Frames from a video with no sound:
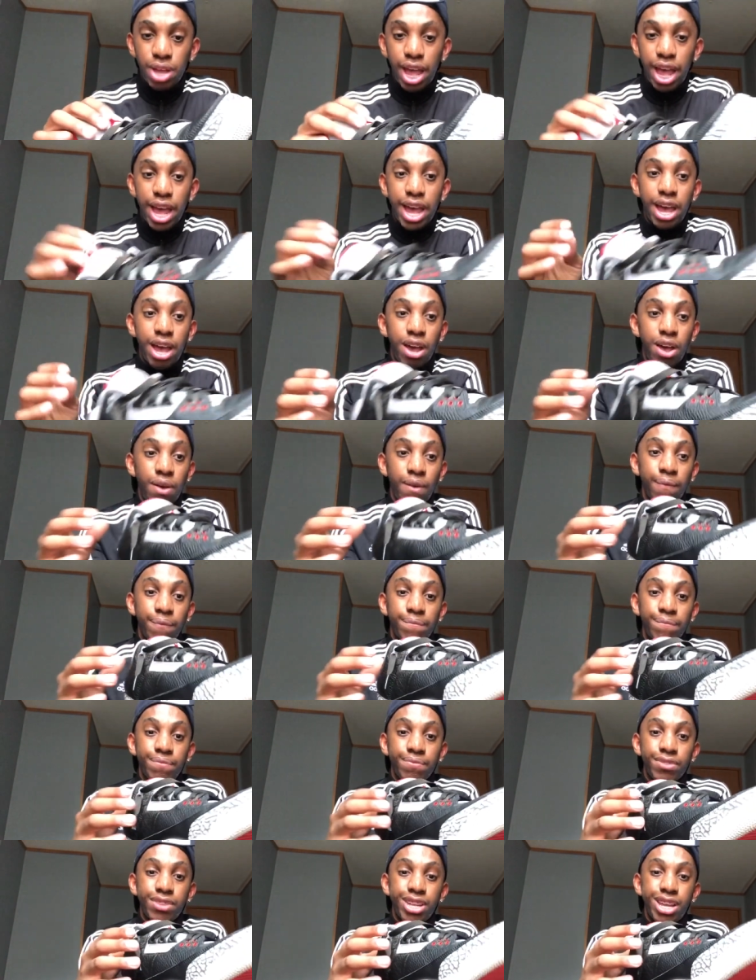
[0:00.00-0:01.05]
I
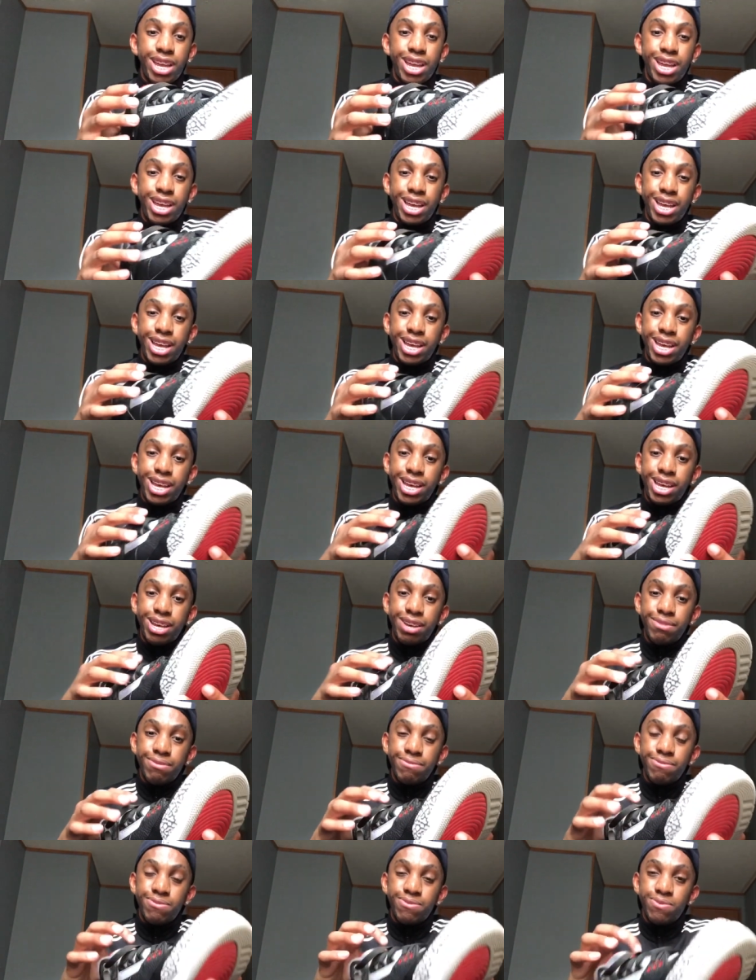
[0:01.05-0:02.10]

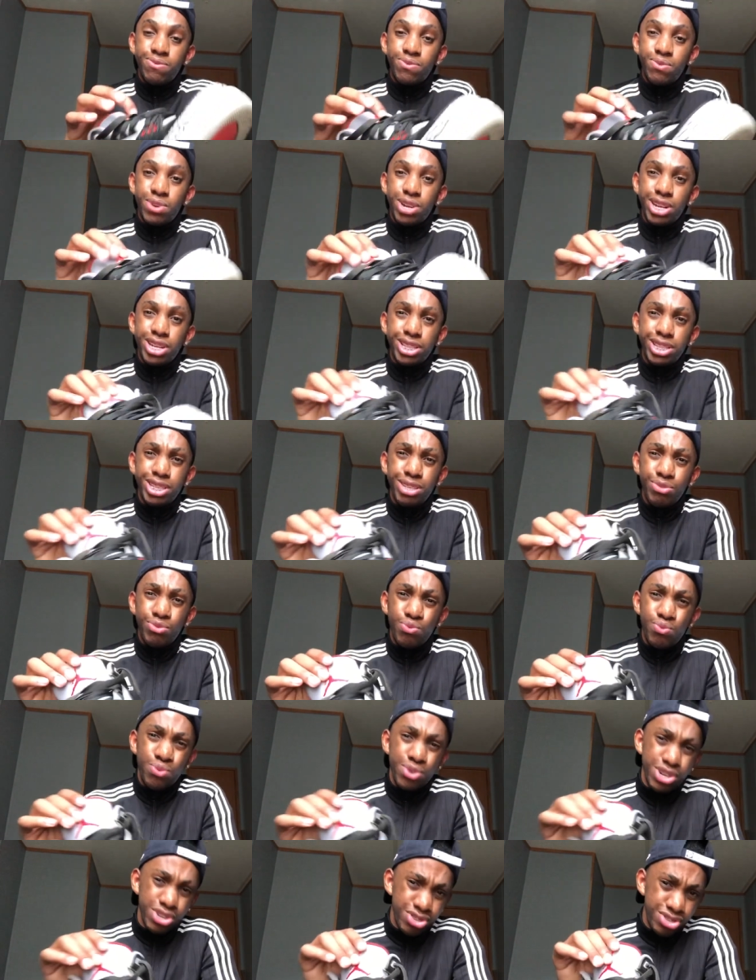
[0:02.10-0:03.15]
I rarely
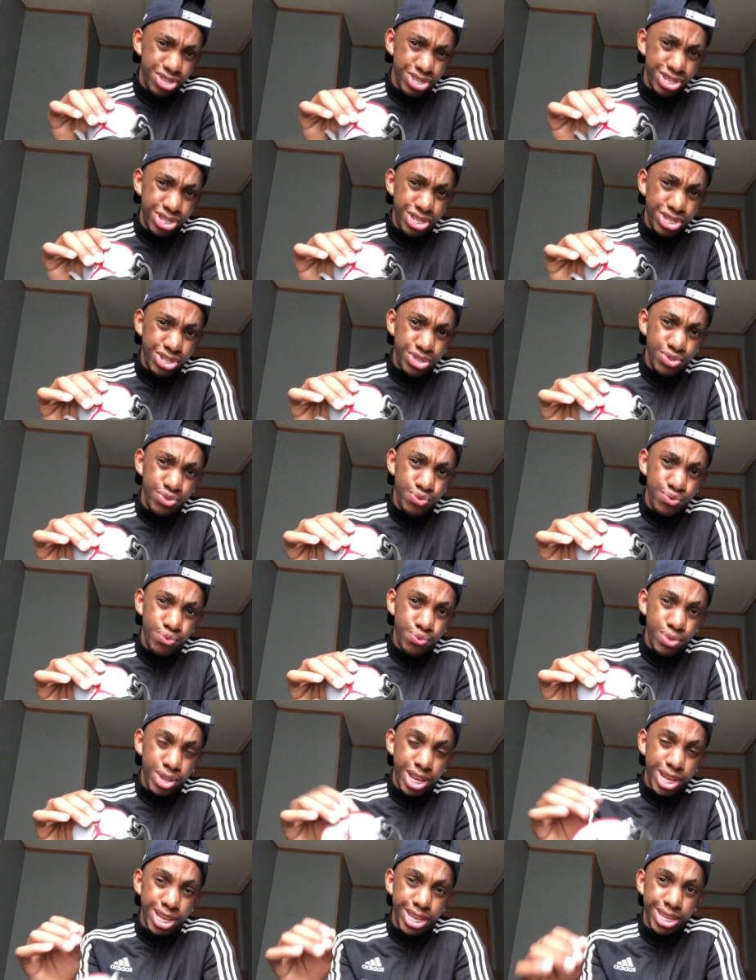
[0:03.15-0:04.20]
wear this shoe.
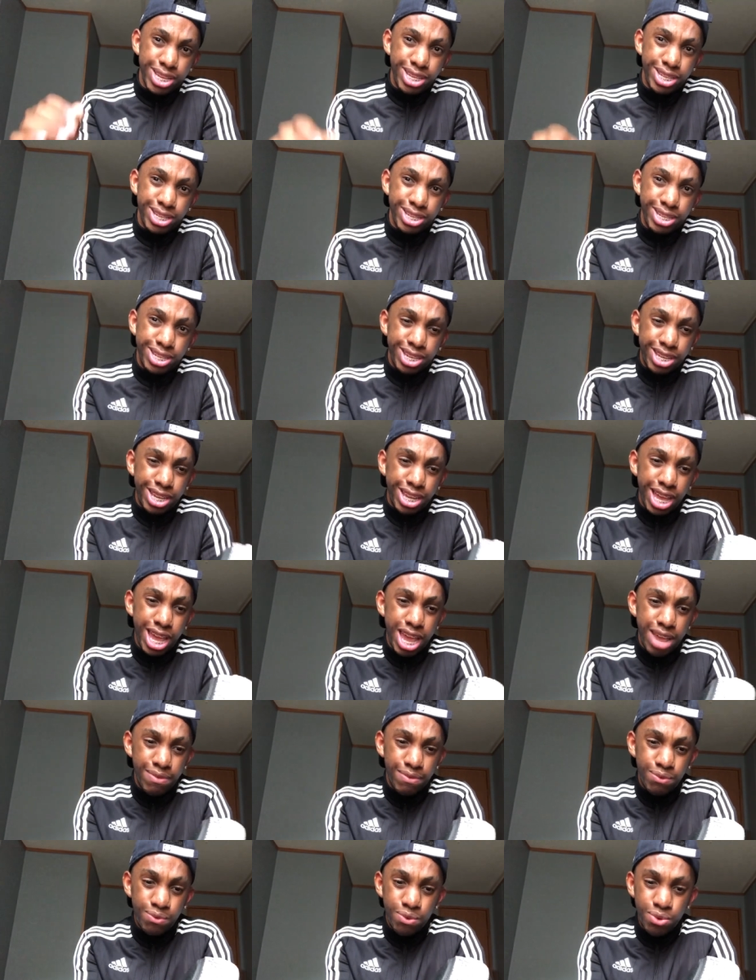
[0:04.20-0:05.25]
Like I
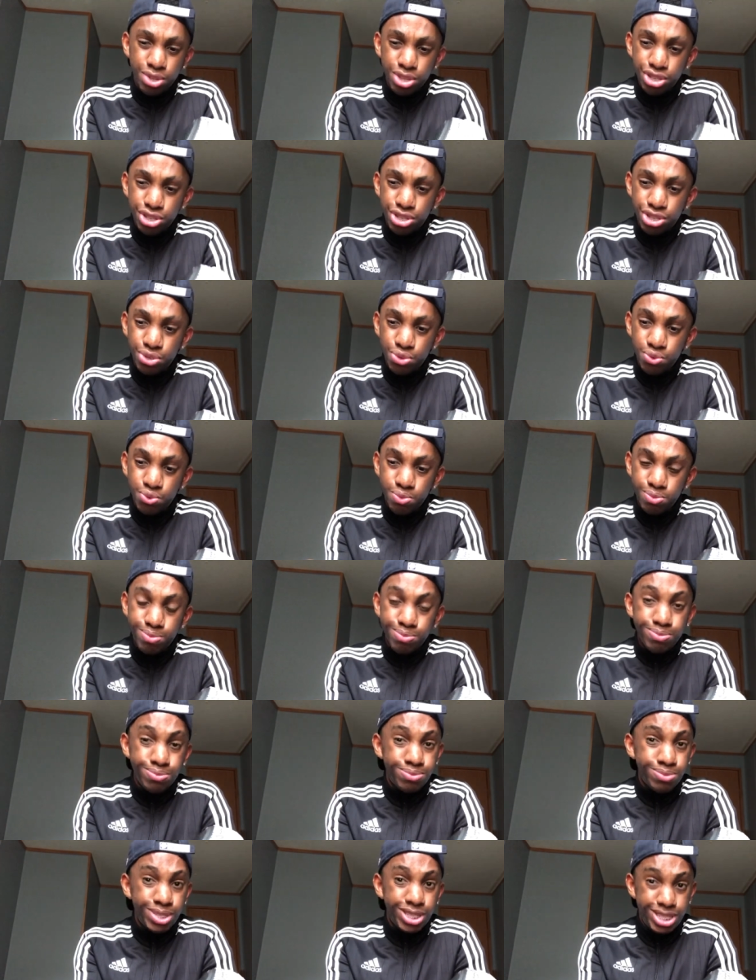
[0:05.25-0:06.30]
haven't wore this shoe
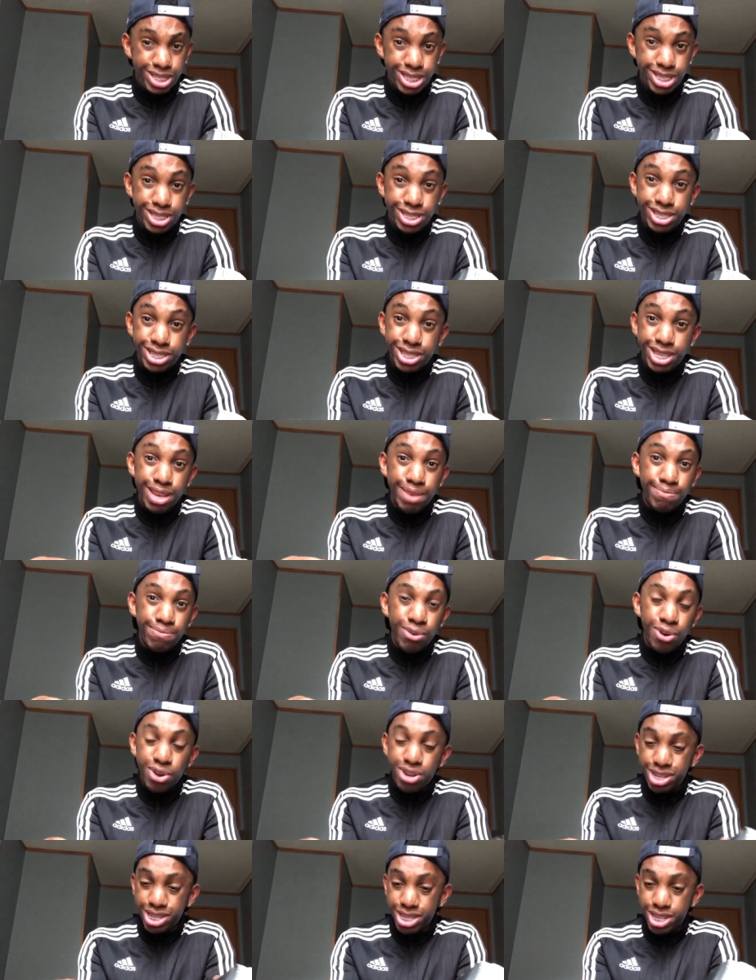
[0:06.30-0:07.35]
since that
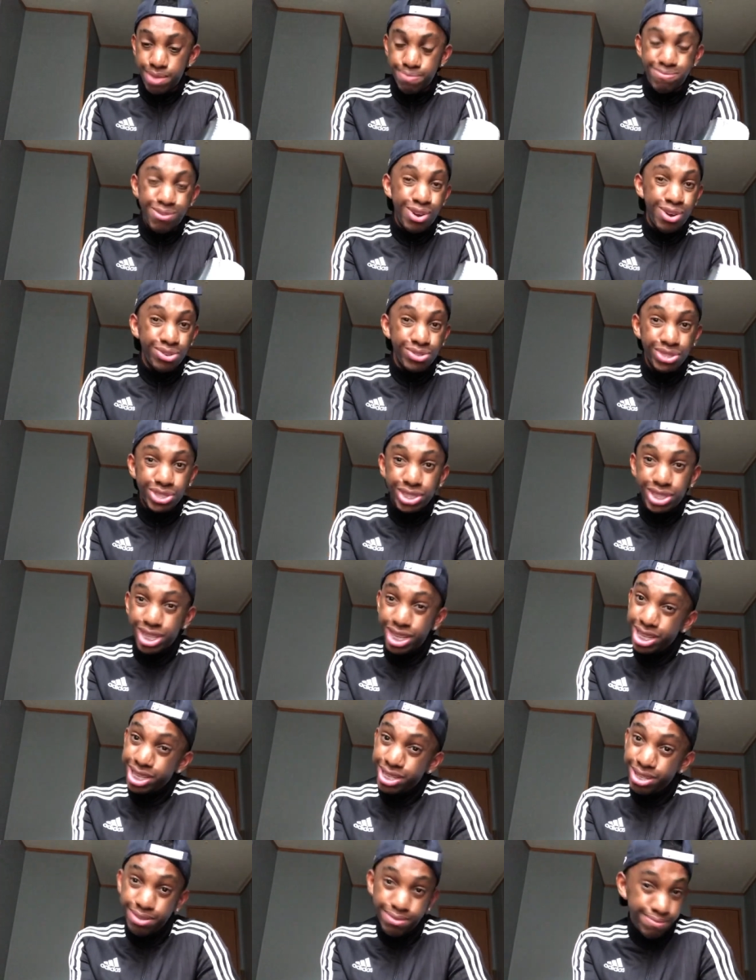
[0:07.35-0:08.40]
party, and that party was
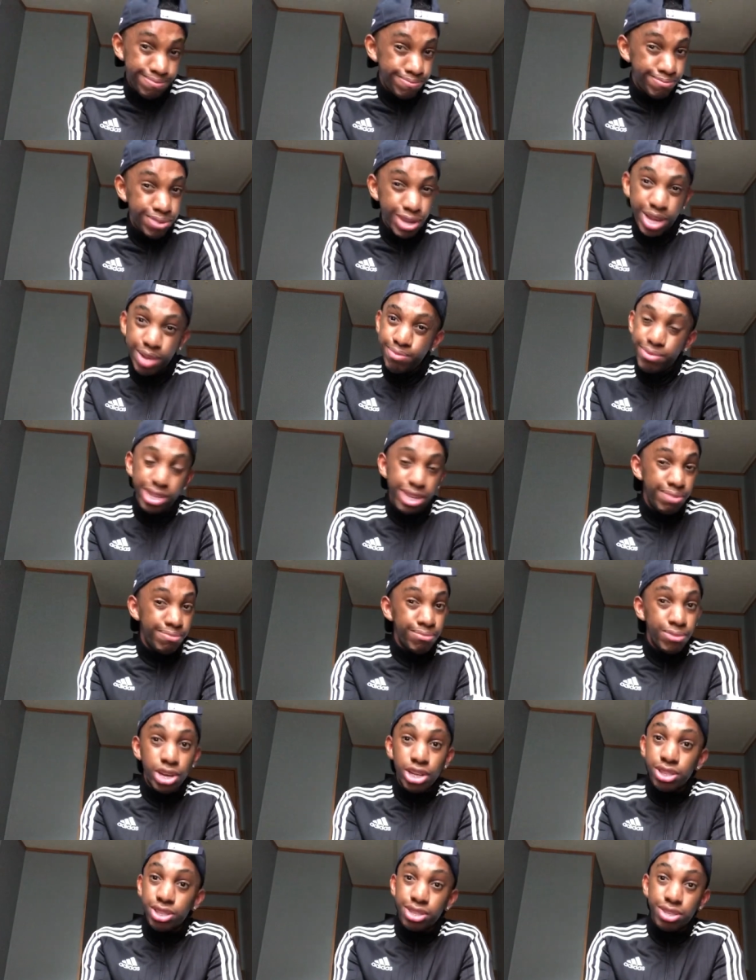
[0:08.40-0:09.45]
like a probably a
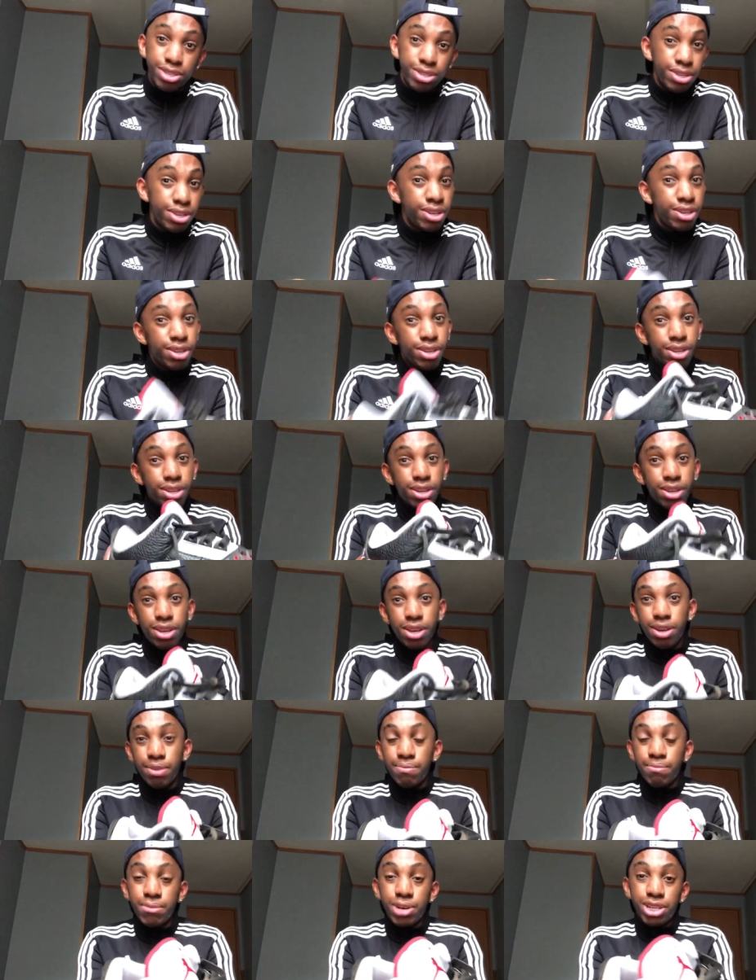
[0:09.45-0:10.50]
month,
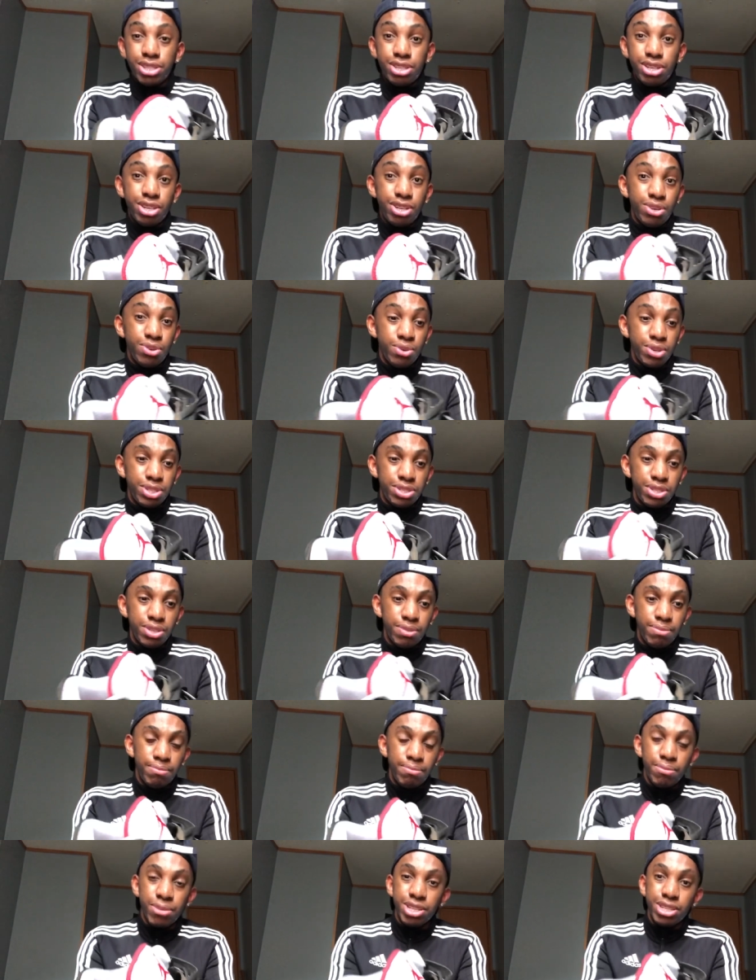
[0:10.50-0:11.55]
a month ago or
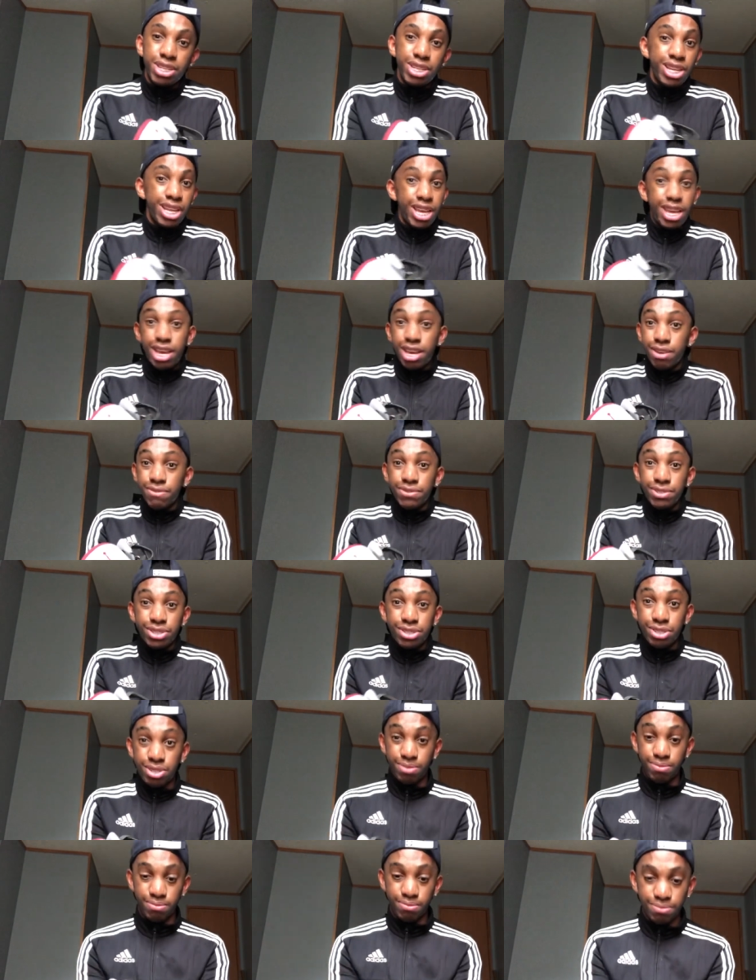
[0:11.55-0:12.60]
something, month and a half or
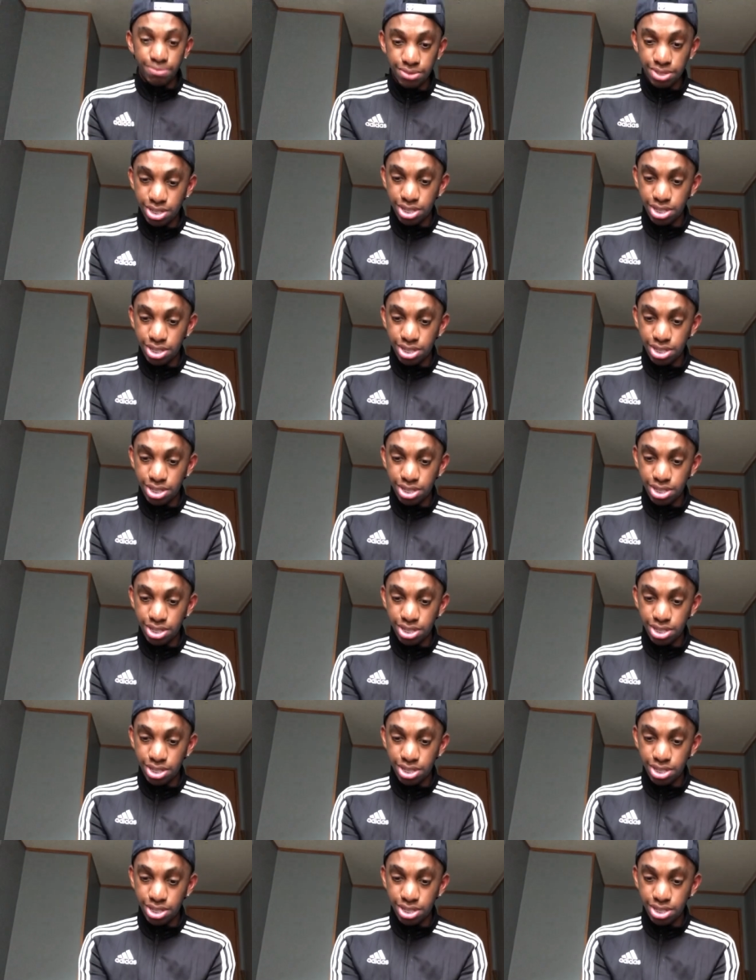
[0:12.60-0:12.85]
something.